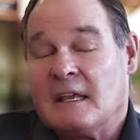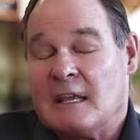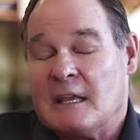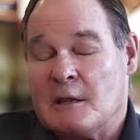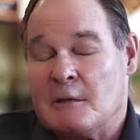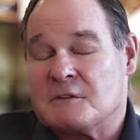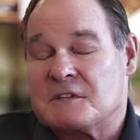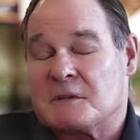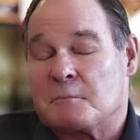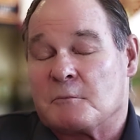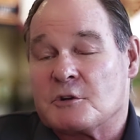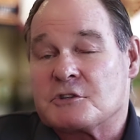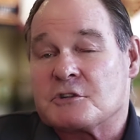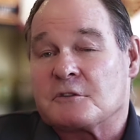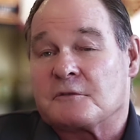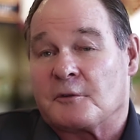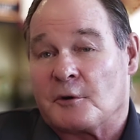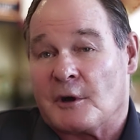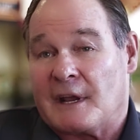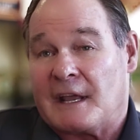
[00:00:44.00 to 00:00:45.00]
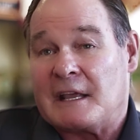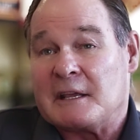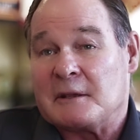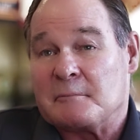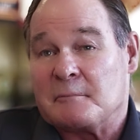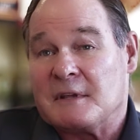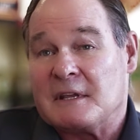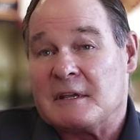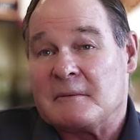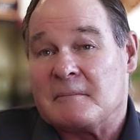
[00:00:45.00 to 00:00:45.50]
He was a butcher for
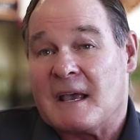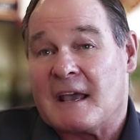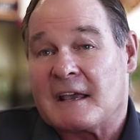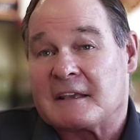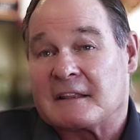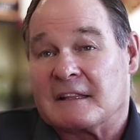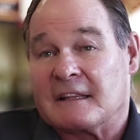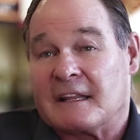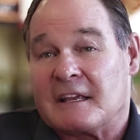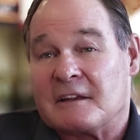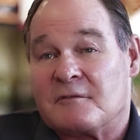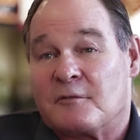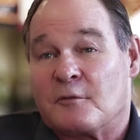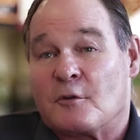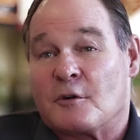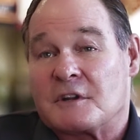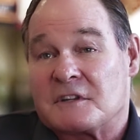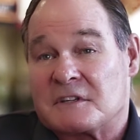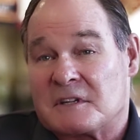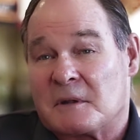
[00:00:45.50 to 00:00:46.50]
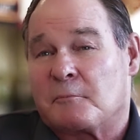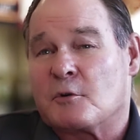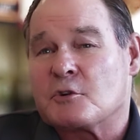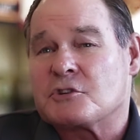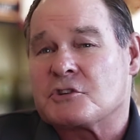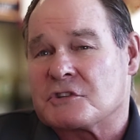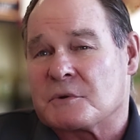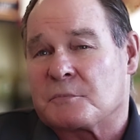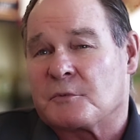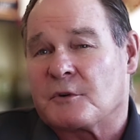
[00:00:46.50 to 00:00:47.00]
A&P back in the late 40s, a
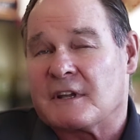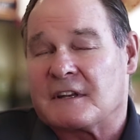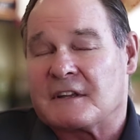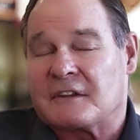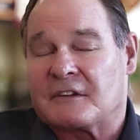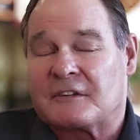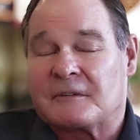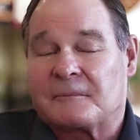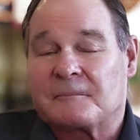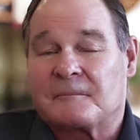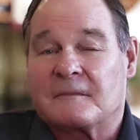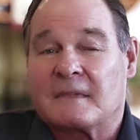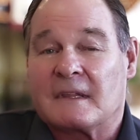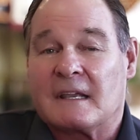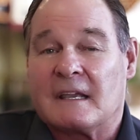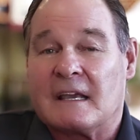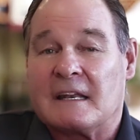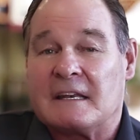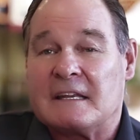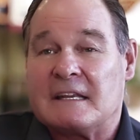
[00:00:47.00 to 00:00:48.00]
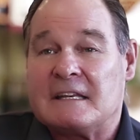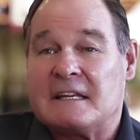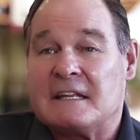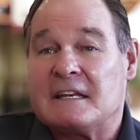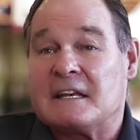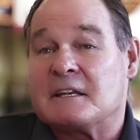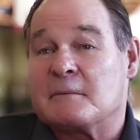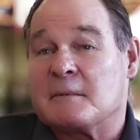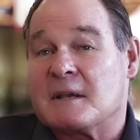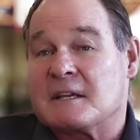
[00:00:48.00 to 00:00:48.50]
butcher's apprentice, and he needed to